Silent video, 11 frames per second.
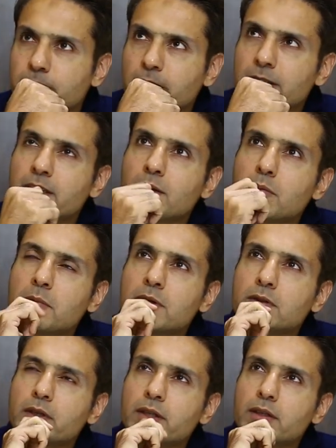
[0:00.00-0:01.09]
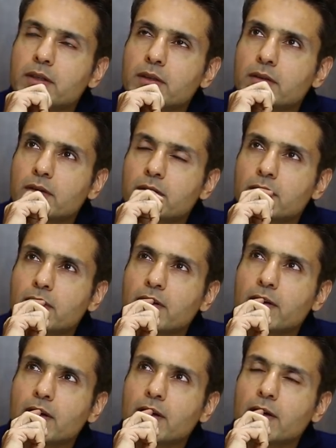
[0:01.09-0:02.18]
I think I remember in,
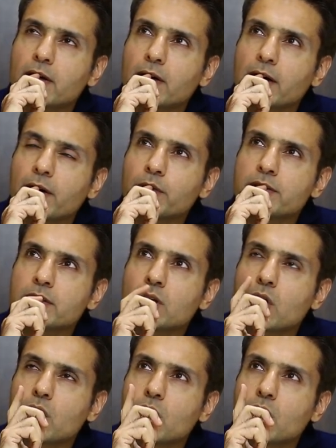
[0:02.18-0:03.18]
I was in